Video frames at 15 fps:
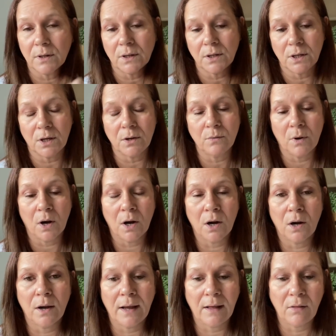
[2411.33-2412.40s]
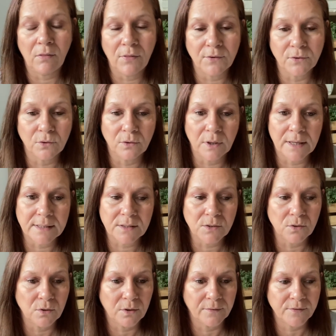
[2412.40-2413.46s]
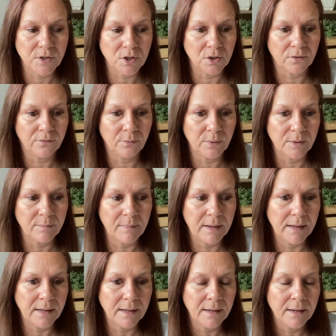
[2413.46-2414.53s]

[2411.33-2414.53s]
you know, heart health and all that sort of stuff with me.